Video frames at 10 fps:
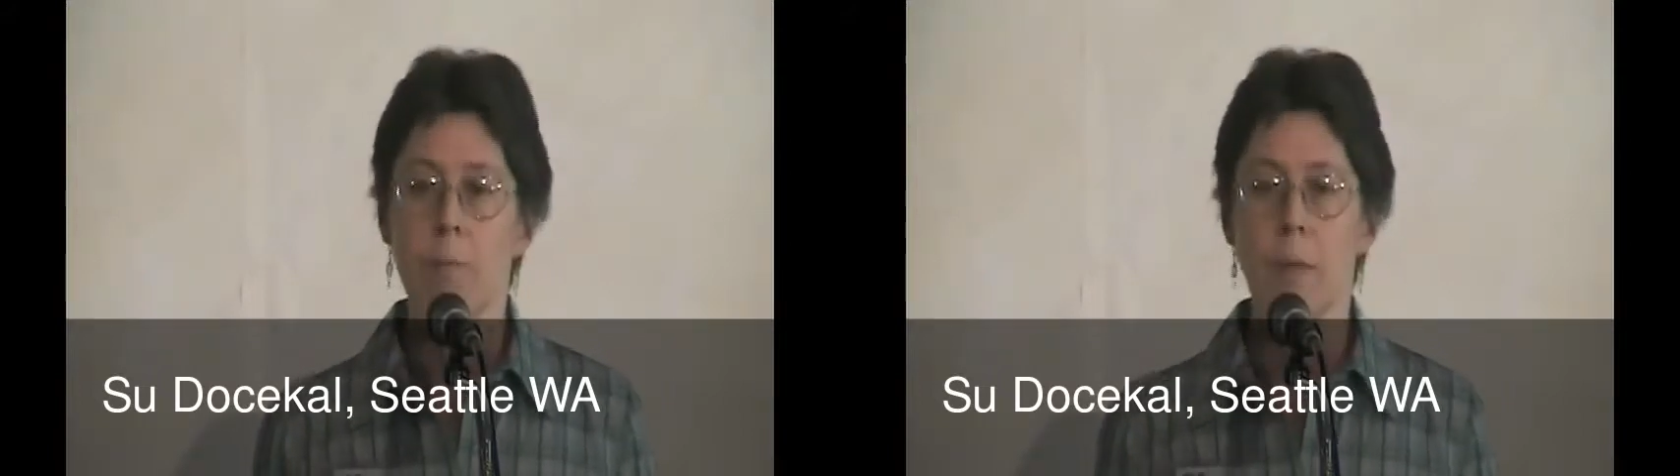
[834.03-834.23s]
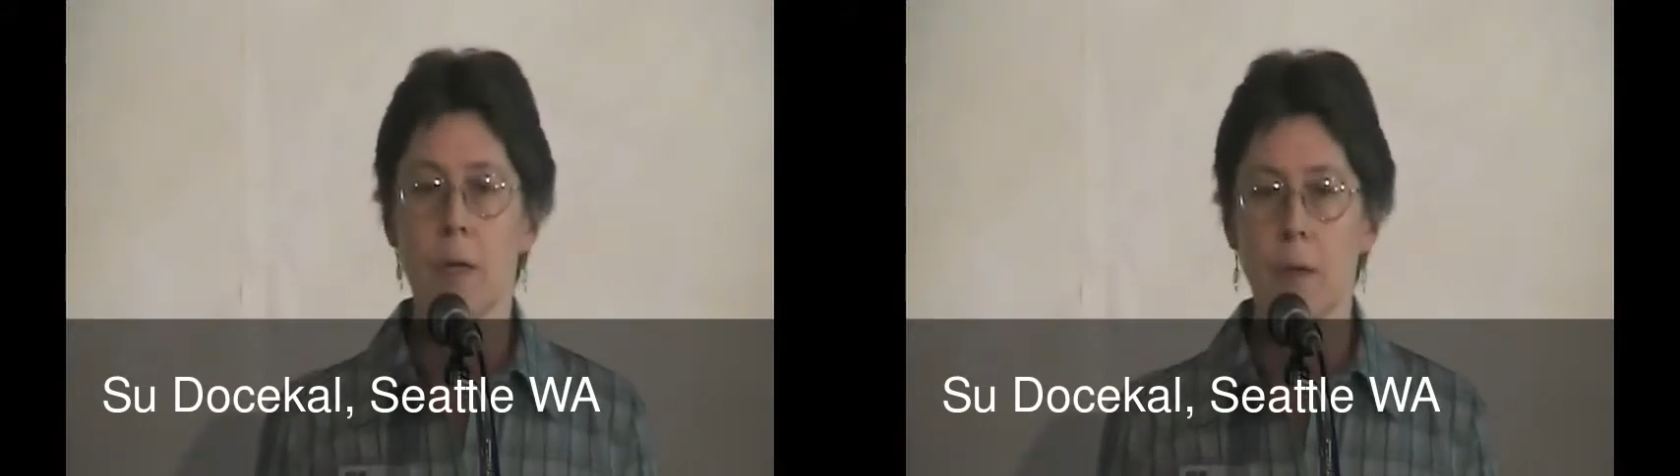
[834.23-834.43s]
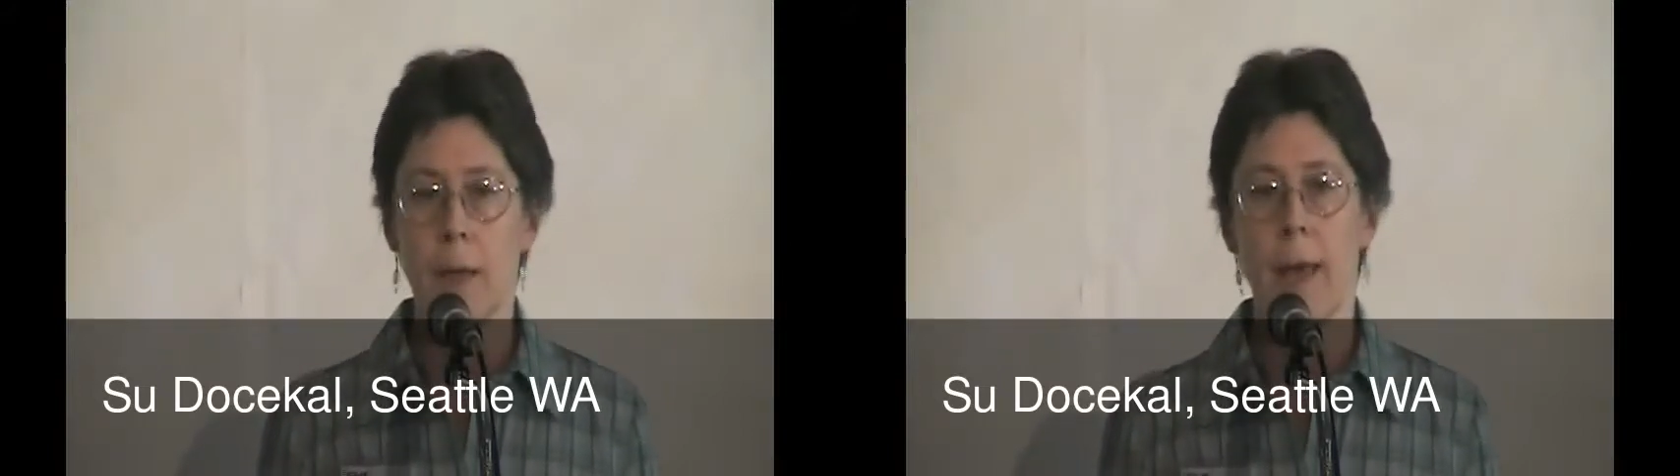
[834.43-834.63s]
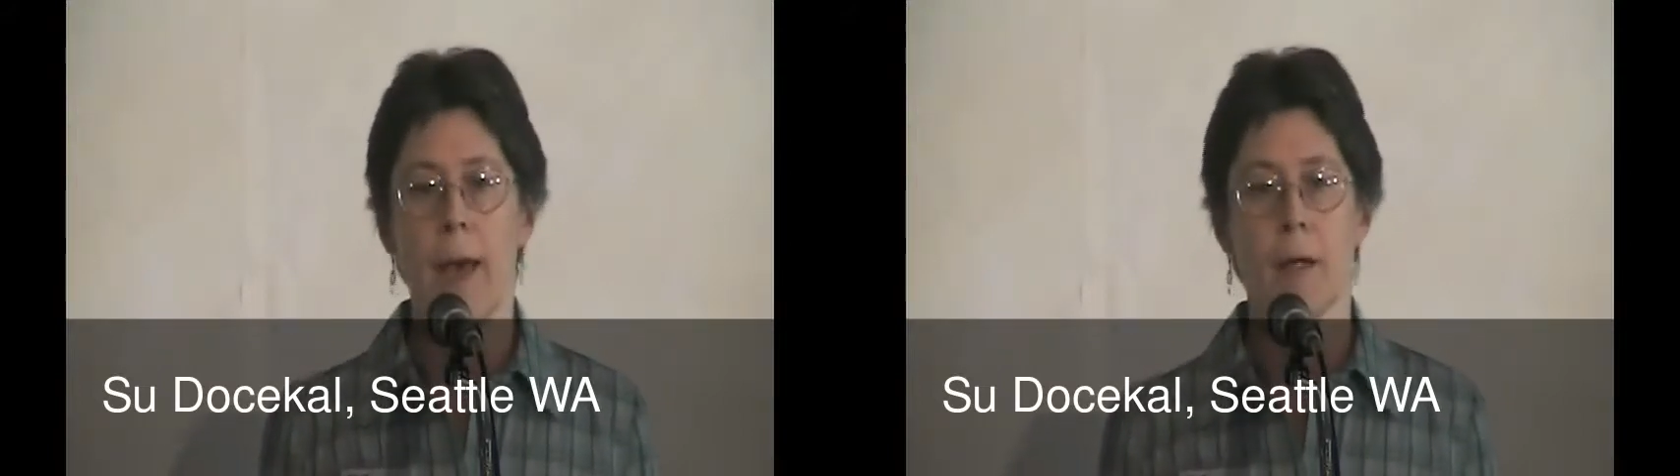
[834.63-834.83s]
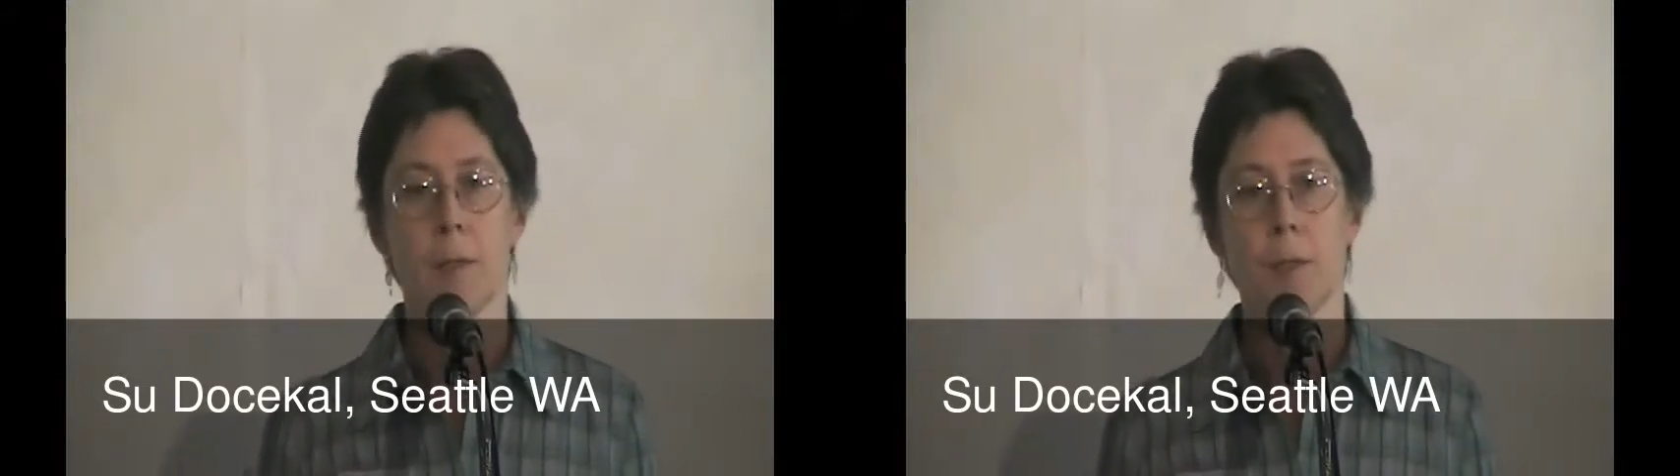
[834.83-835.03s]
The middle
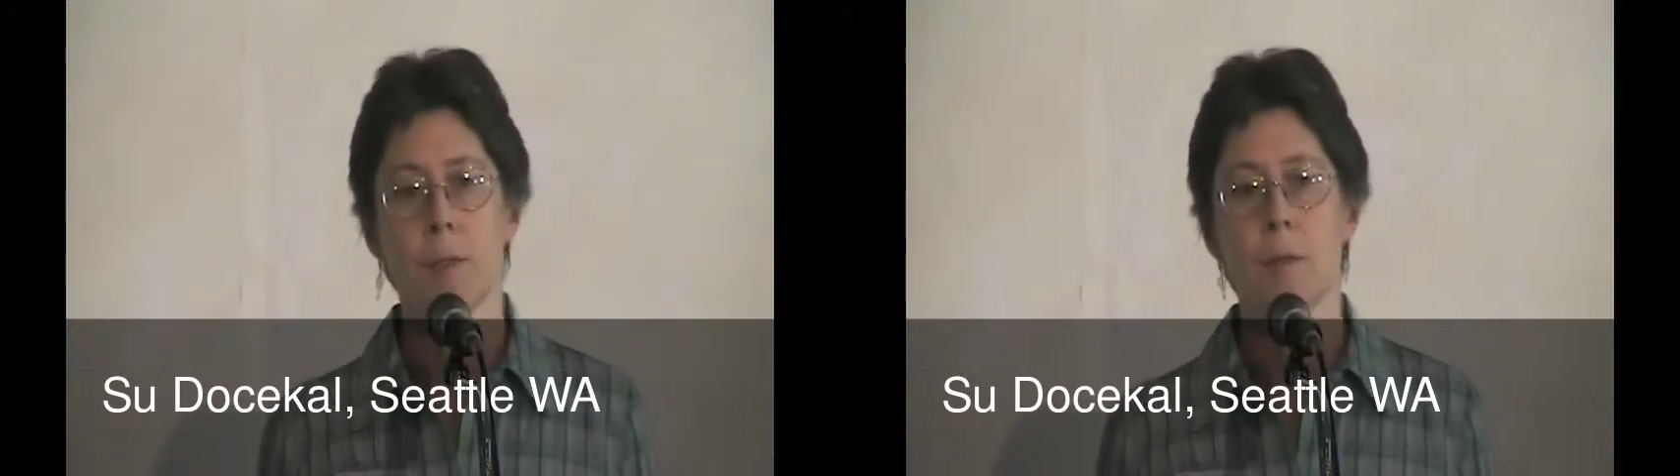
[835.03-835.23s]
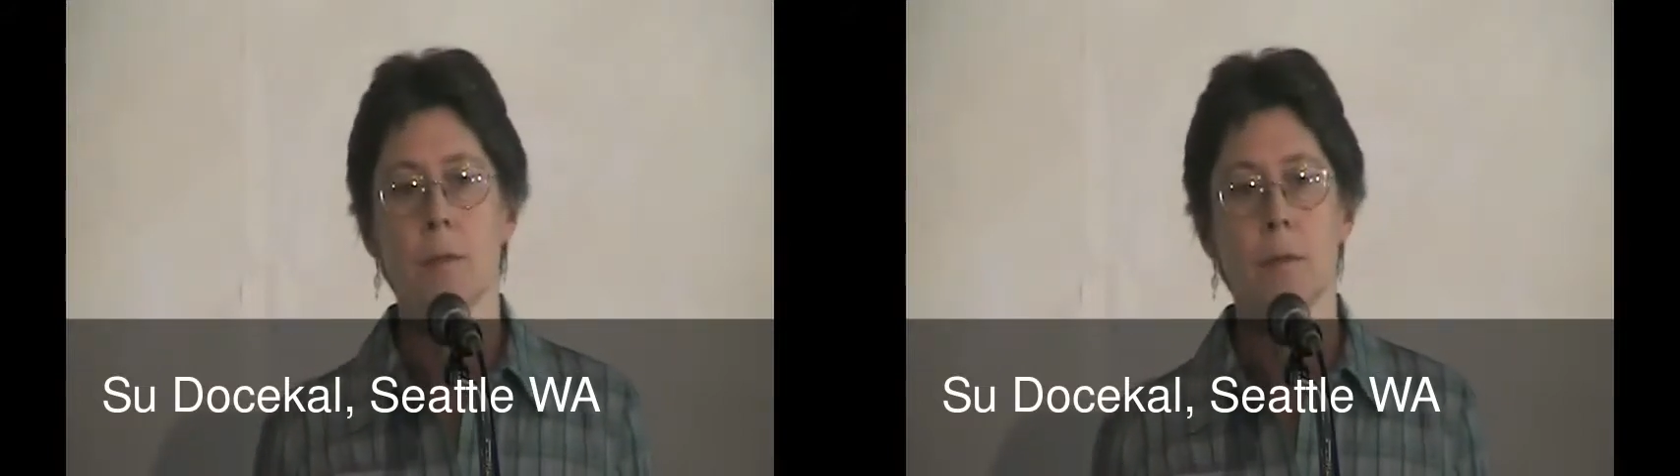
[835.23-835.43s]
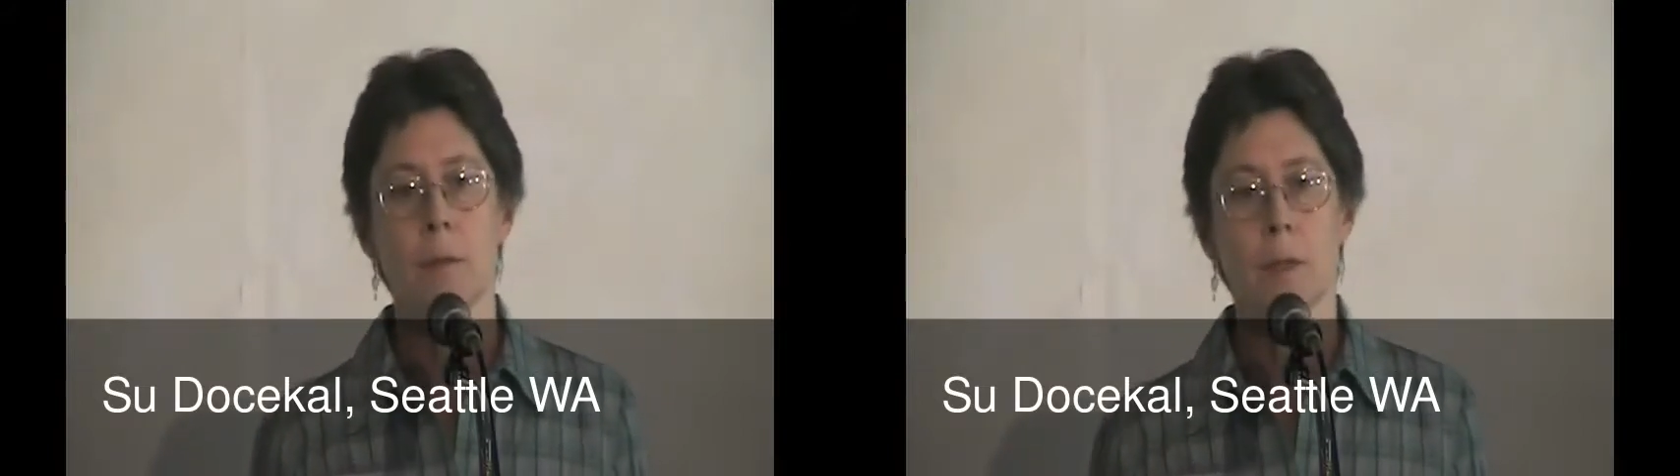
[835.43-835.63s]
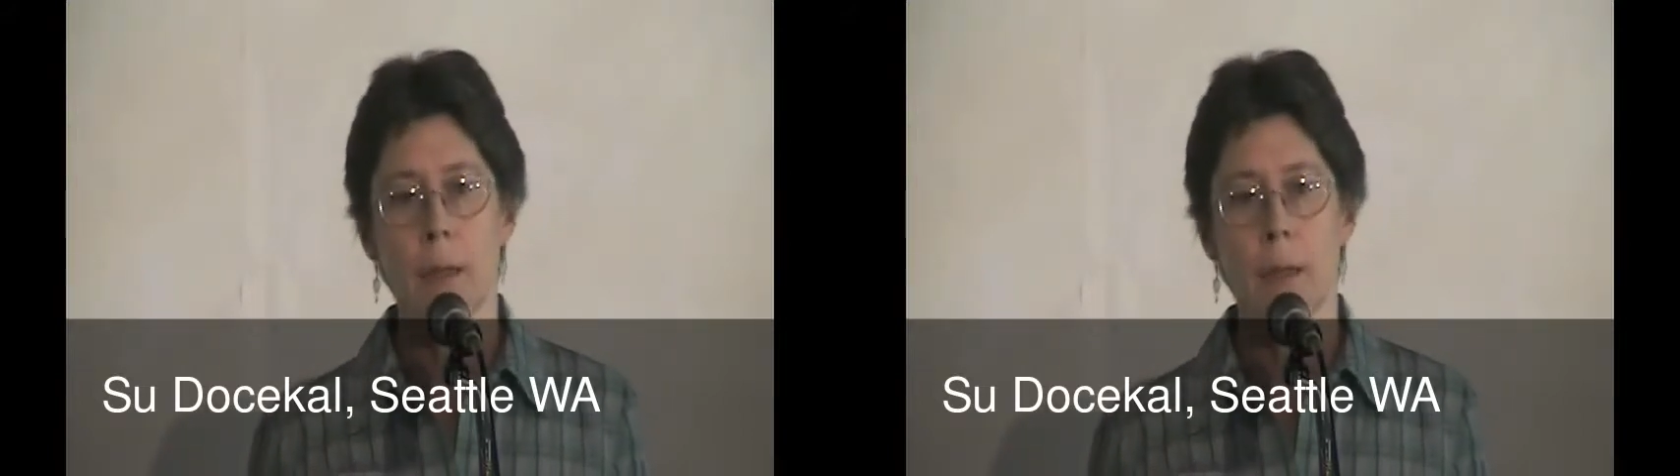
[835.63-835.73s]
caste,